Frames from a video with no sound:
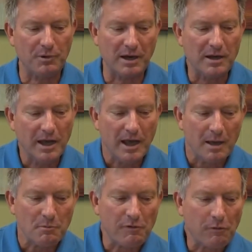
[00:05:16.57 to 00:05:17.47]
But
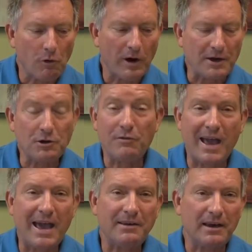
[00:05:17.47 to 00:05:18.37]
before I do
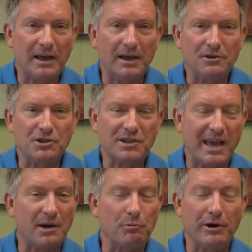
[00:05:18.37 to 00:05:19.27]
that, uh, just
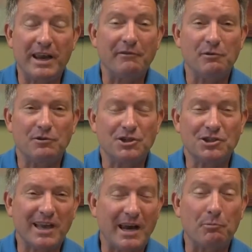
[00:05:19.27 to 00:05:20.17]
kind of bring every,
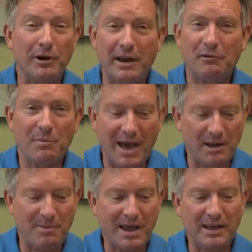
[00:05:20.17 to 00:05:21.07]
just to kind of bring
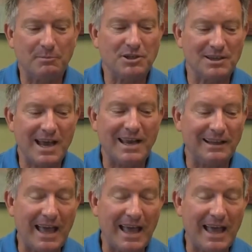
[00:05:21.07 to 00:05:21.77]
everybody back up to date.